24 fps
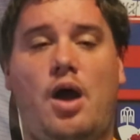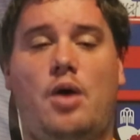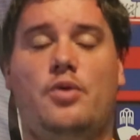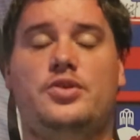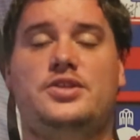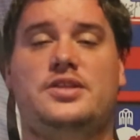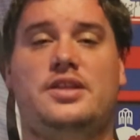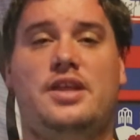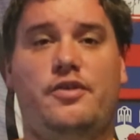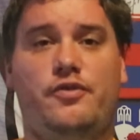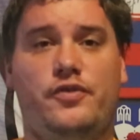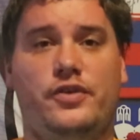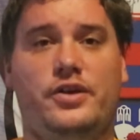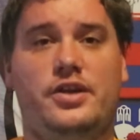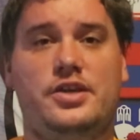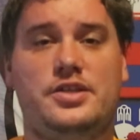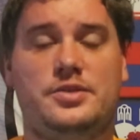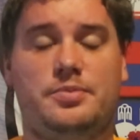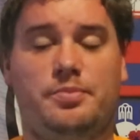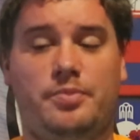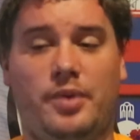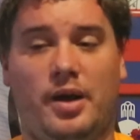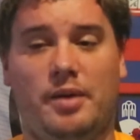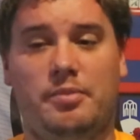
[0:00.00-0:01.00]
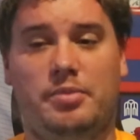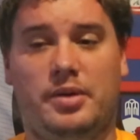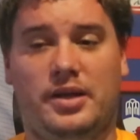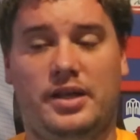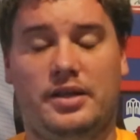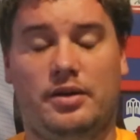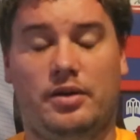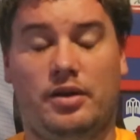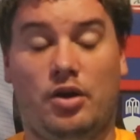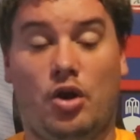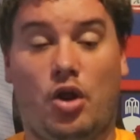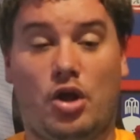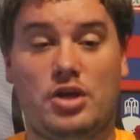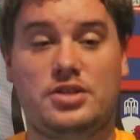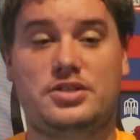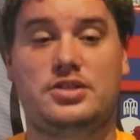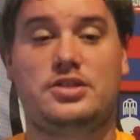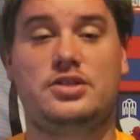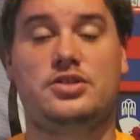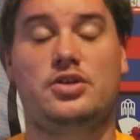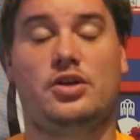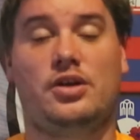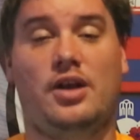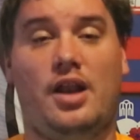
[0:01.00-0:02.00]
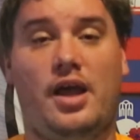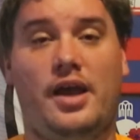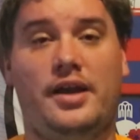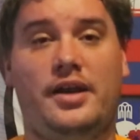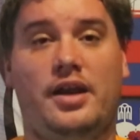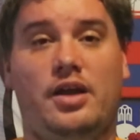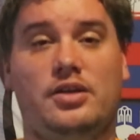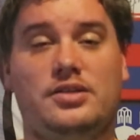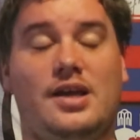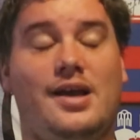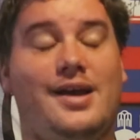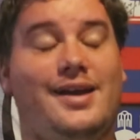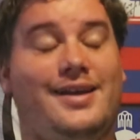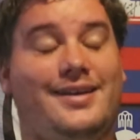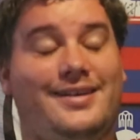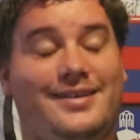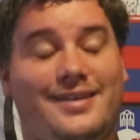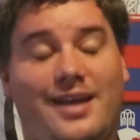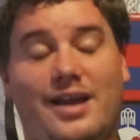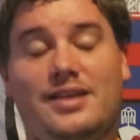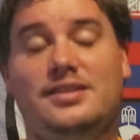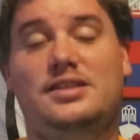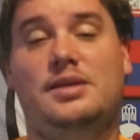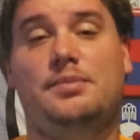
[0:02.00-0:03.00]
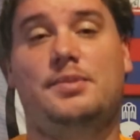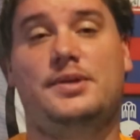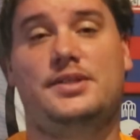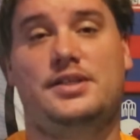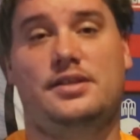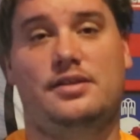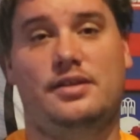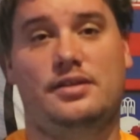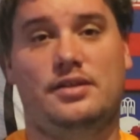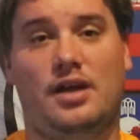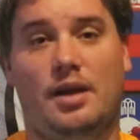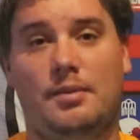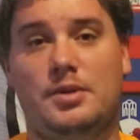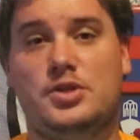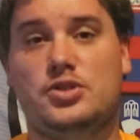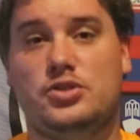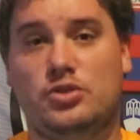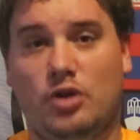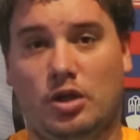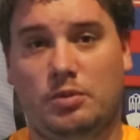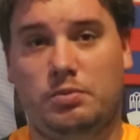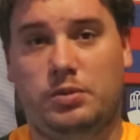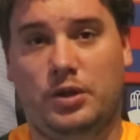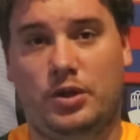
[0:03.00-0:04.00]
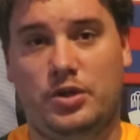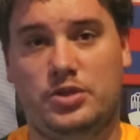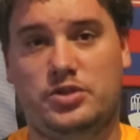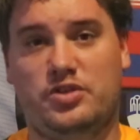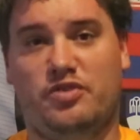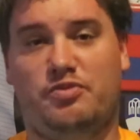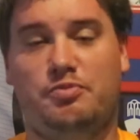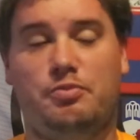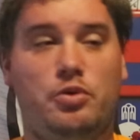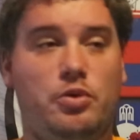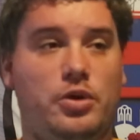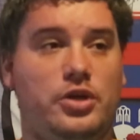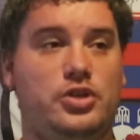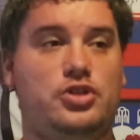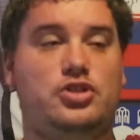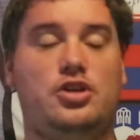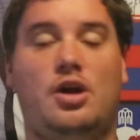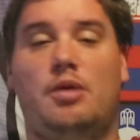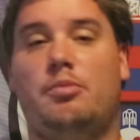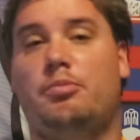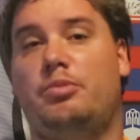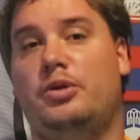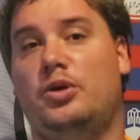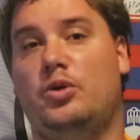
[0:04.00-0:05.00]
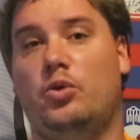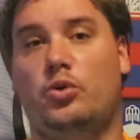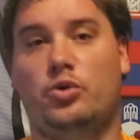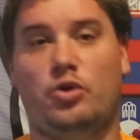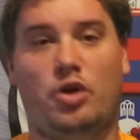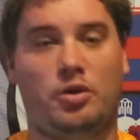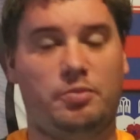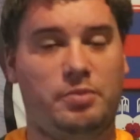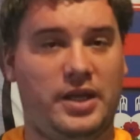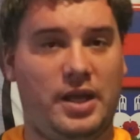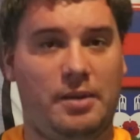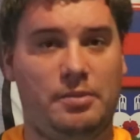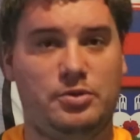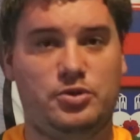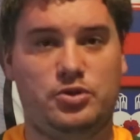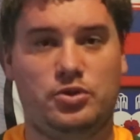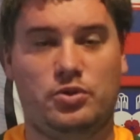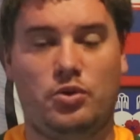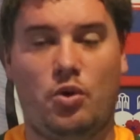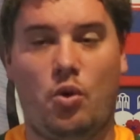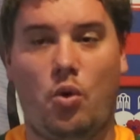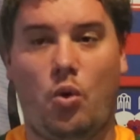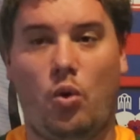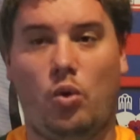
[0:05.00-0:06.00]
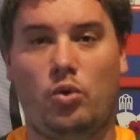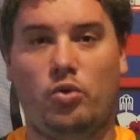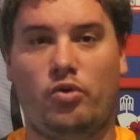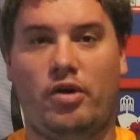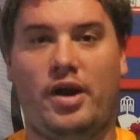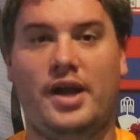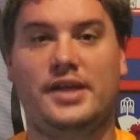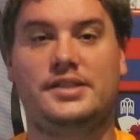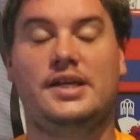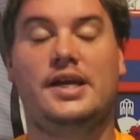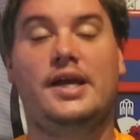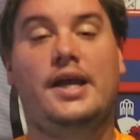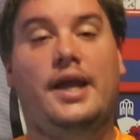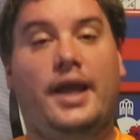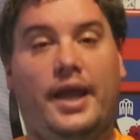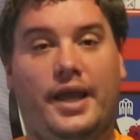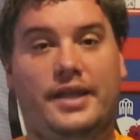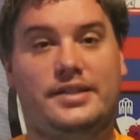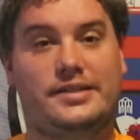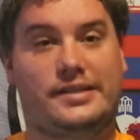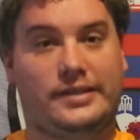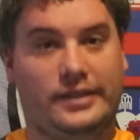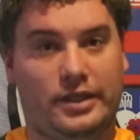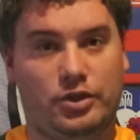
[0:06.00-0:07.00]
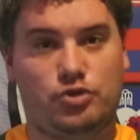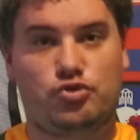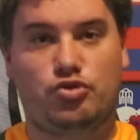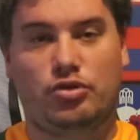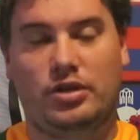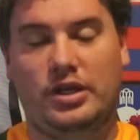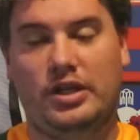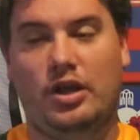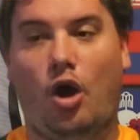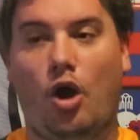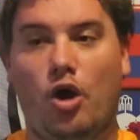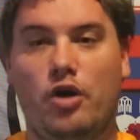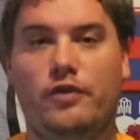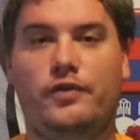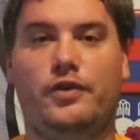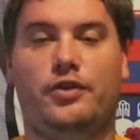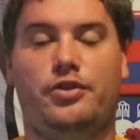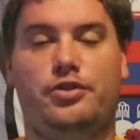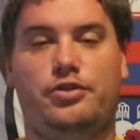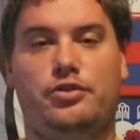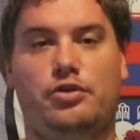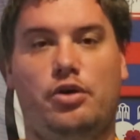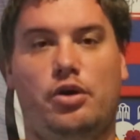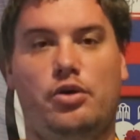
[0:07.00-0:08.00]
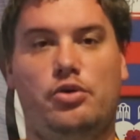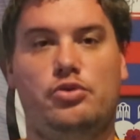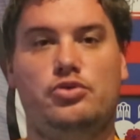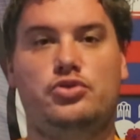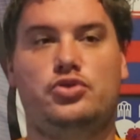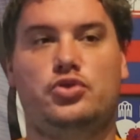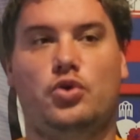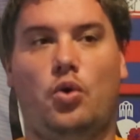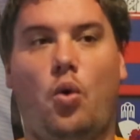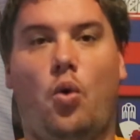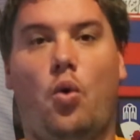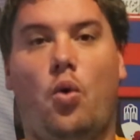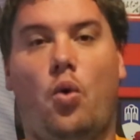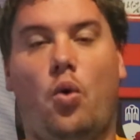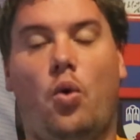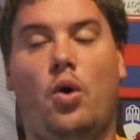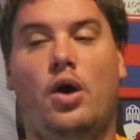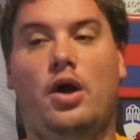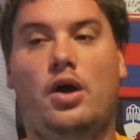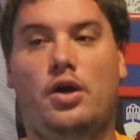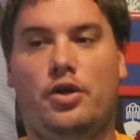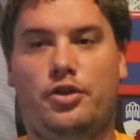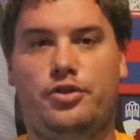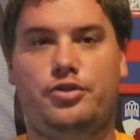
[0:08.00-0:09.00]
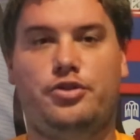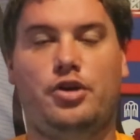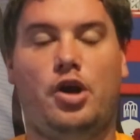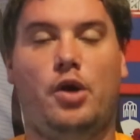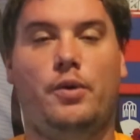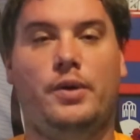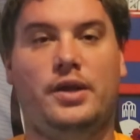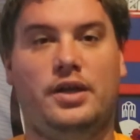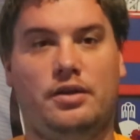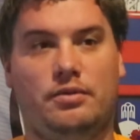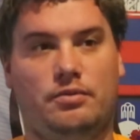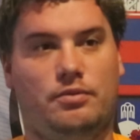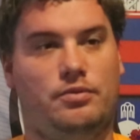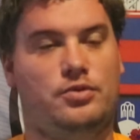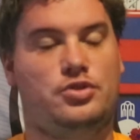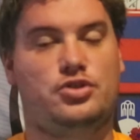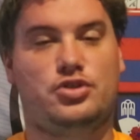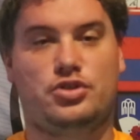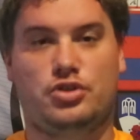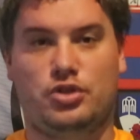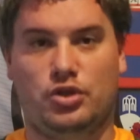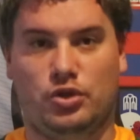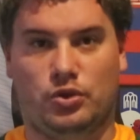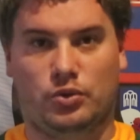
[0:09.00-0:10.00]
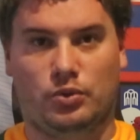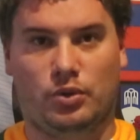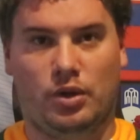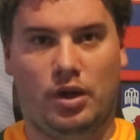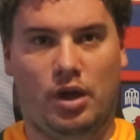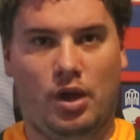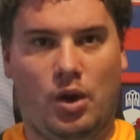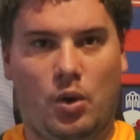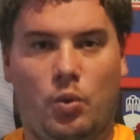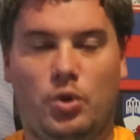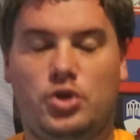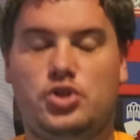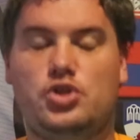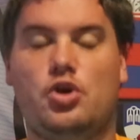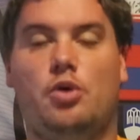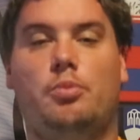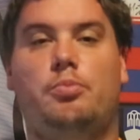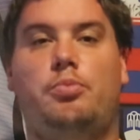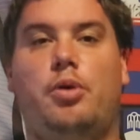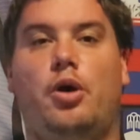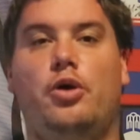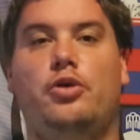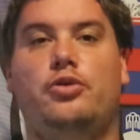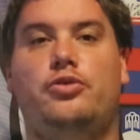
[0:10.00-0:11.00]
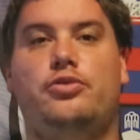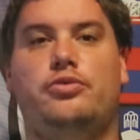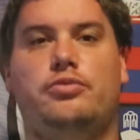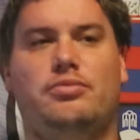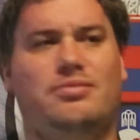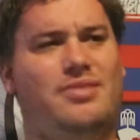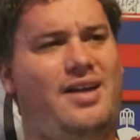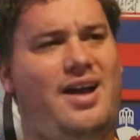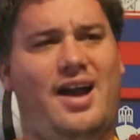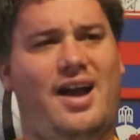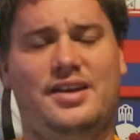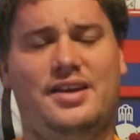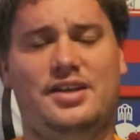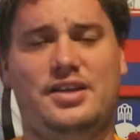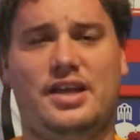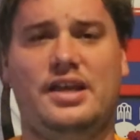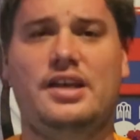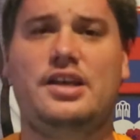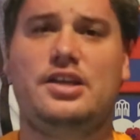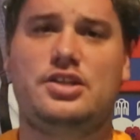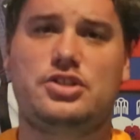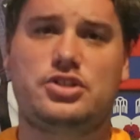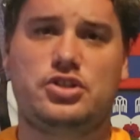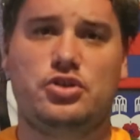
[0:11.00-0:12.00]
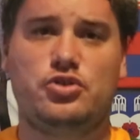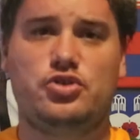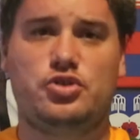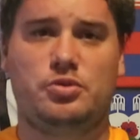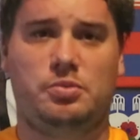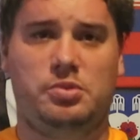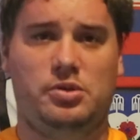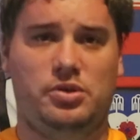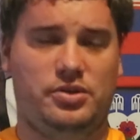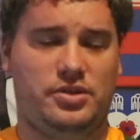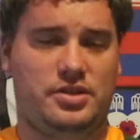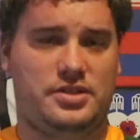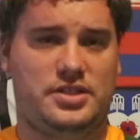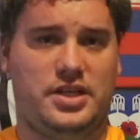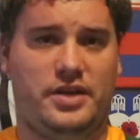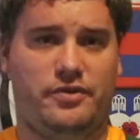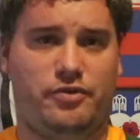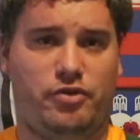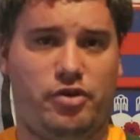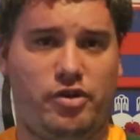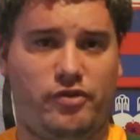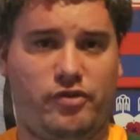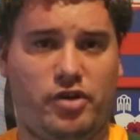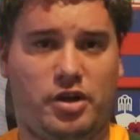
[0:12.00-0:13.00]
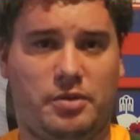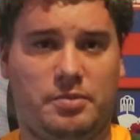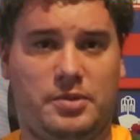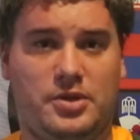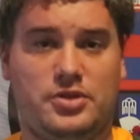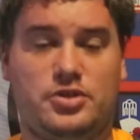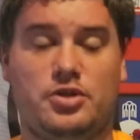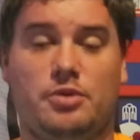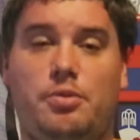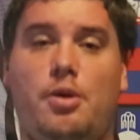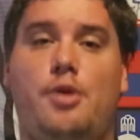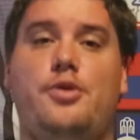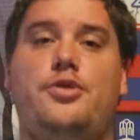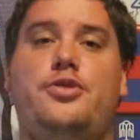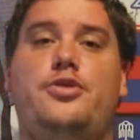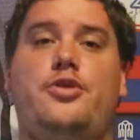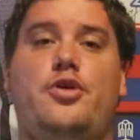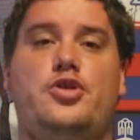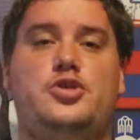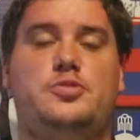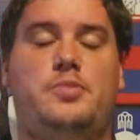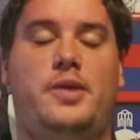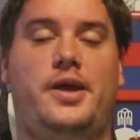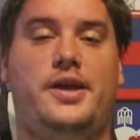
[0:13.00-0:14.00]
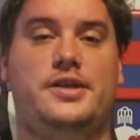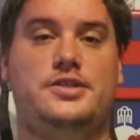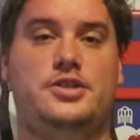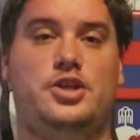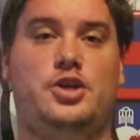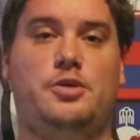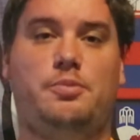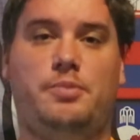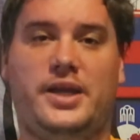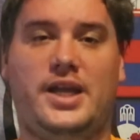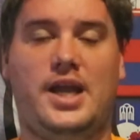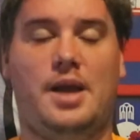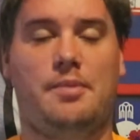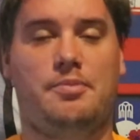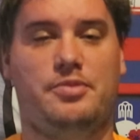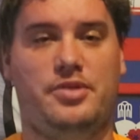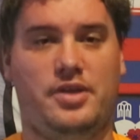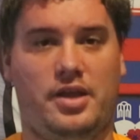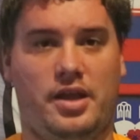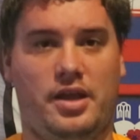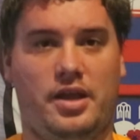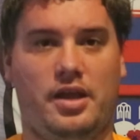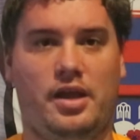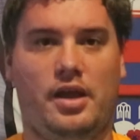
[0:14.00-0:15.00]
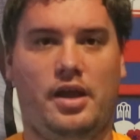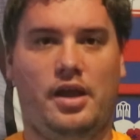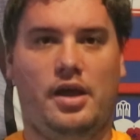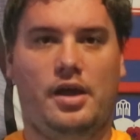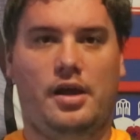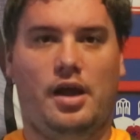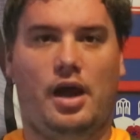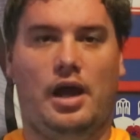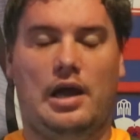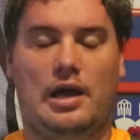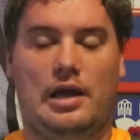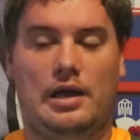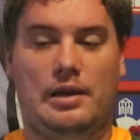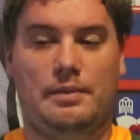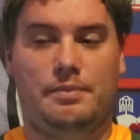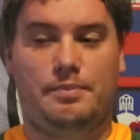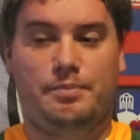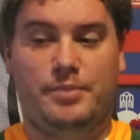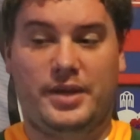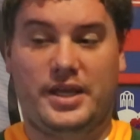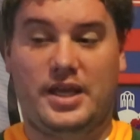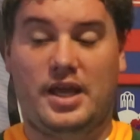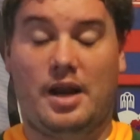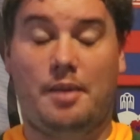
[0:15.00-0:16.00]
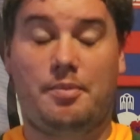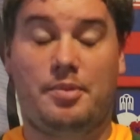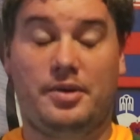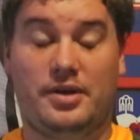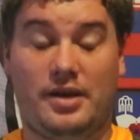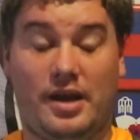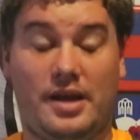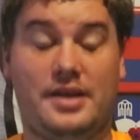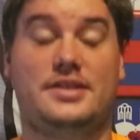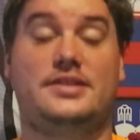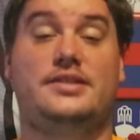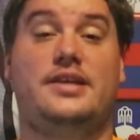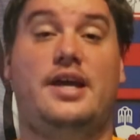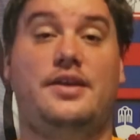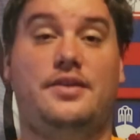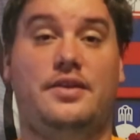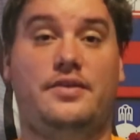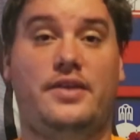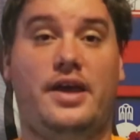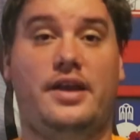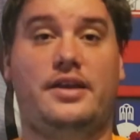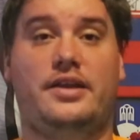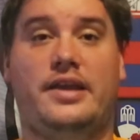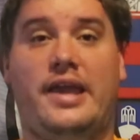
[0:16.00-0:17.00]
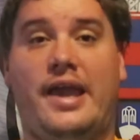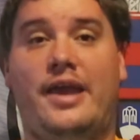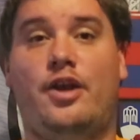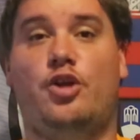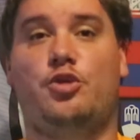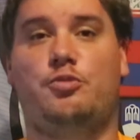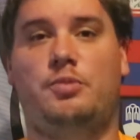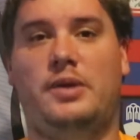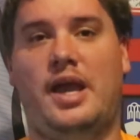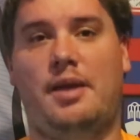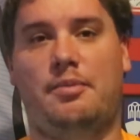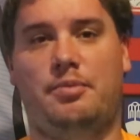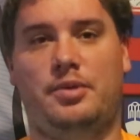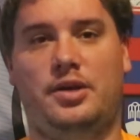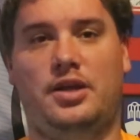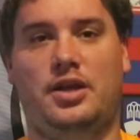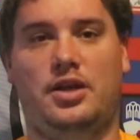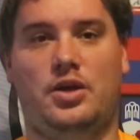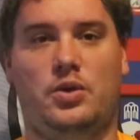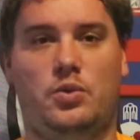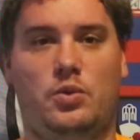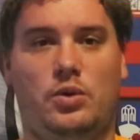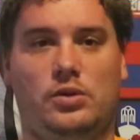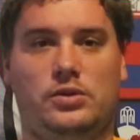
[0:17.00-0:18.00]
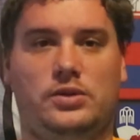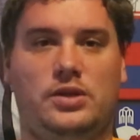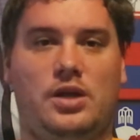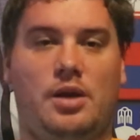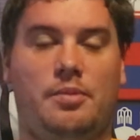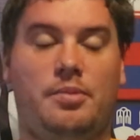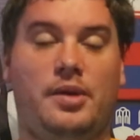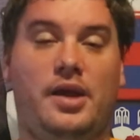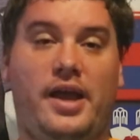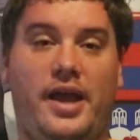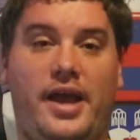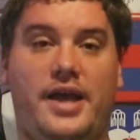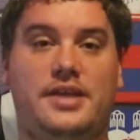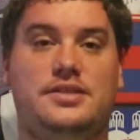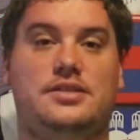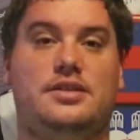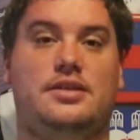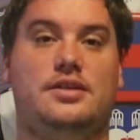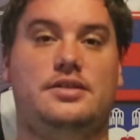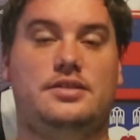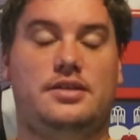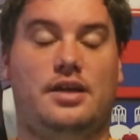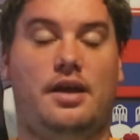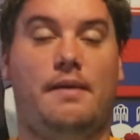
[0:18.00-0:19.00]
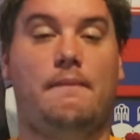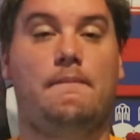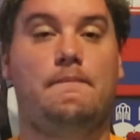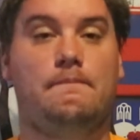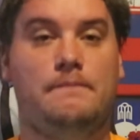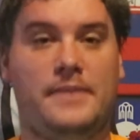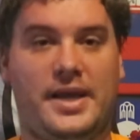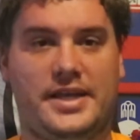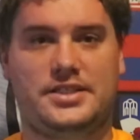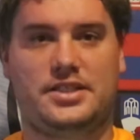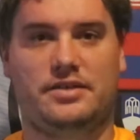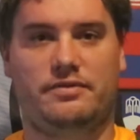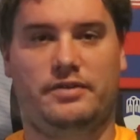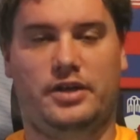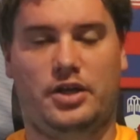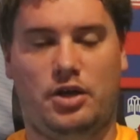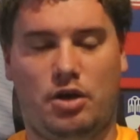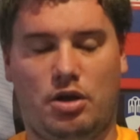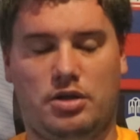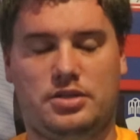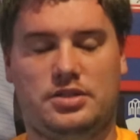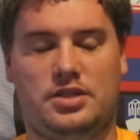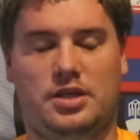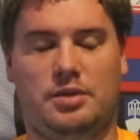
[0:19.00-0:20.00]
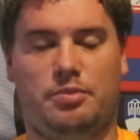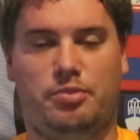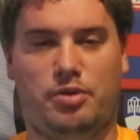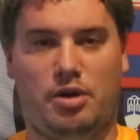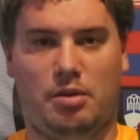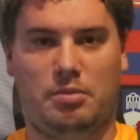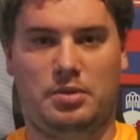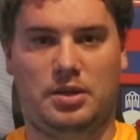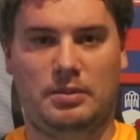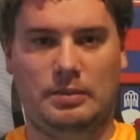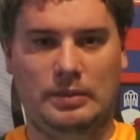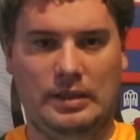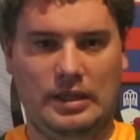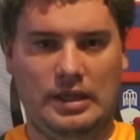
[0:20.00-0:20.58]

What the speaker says: South Africa's losses on line-out, 90% of the time, is not because of poor jumping or not being able to call right. It's literally overthrows or throwing skew, which are both inexcusable in this level of rugby. So both of those players need to pick up and understand that it cannot be happening in a World Cup, as it is a massively costly problem.